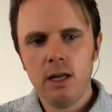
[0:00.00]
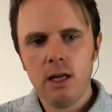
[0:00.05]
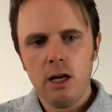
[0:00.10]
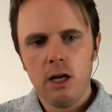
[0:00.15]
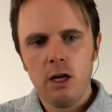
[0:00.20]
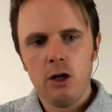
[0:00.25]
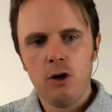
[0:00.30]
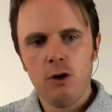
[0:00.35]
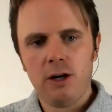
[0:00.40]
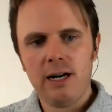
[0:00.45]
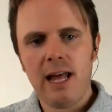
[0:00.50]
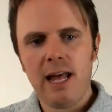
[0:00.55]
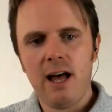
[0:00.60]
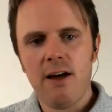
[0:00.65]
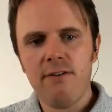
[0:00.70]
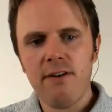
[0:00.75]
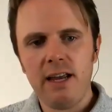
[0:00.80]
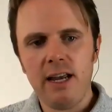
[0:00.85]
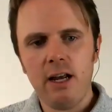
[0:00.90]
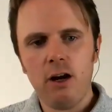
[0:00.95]
You're going to
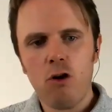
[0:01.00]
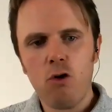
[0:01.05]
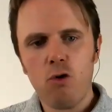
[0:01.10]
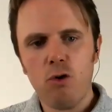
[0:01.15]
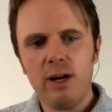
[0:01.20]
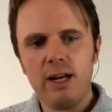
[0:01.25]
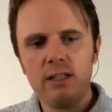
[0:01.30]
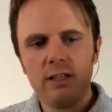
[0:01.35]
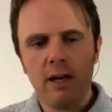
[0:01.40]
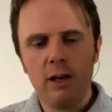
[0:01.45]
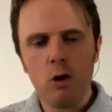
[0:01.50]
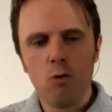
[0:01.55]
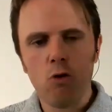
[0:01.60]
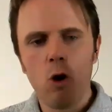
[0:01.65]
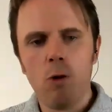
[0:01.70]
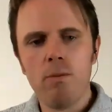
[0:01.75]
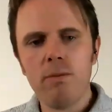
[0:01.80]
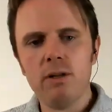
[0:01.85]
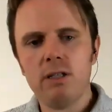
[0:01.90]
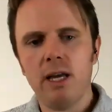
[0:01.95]
have increase in
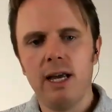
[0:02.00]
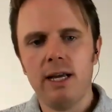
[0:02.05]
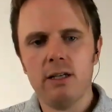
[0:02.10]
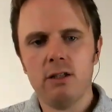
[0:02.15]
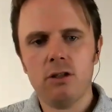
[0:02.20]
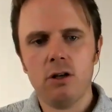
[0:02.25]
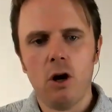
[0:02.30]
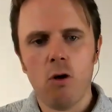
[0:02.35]
aromatase.